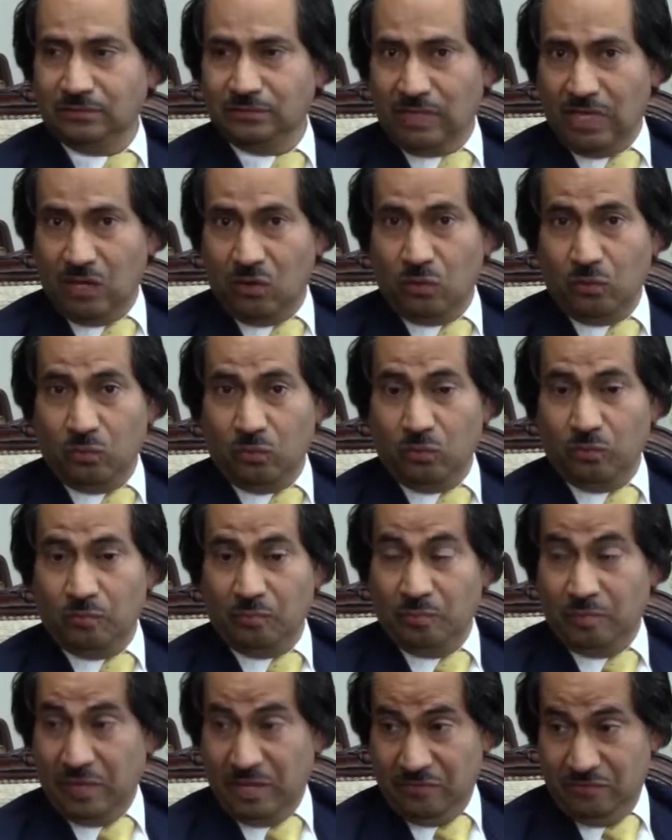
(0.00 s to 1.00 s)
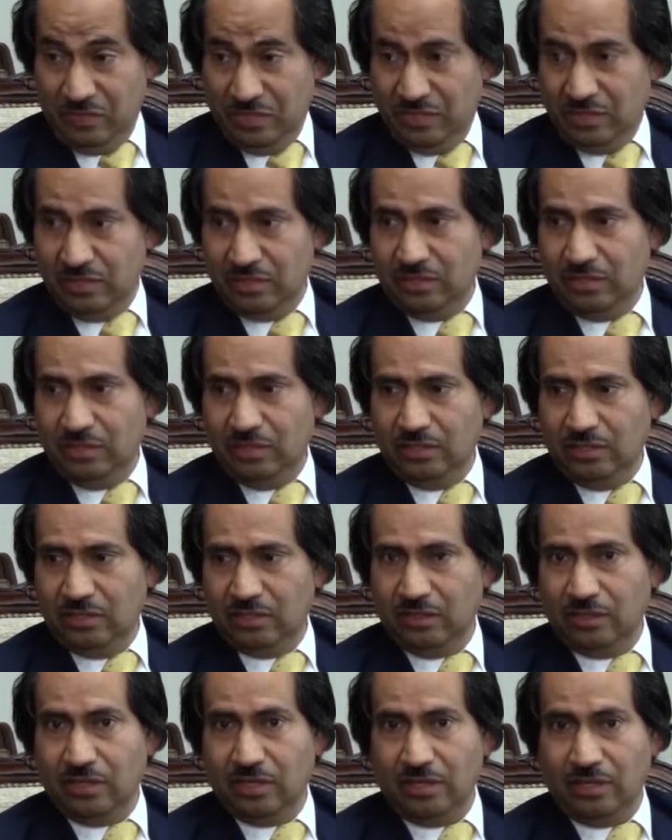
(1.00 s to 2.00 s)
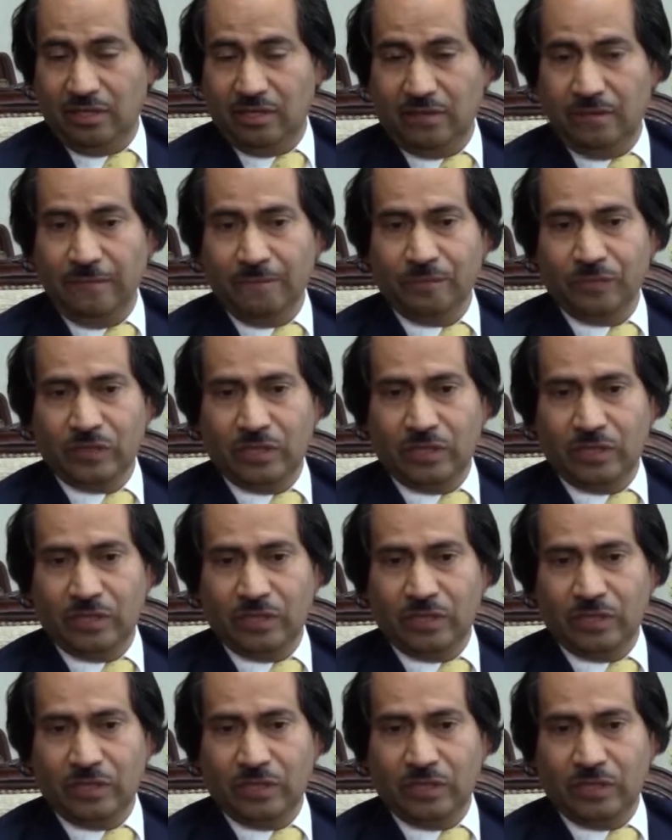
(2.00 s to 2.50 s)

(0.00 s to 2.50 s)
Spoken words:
now by being in the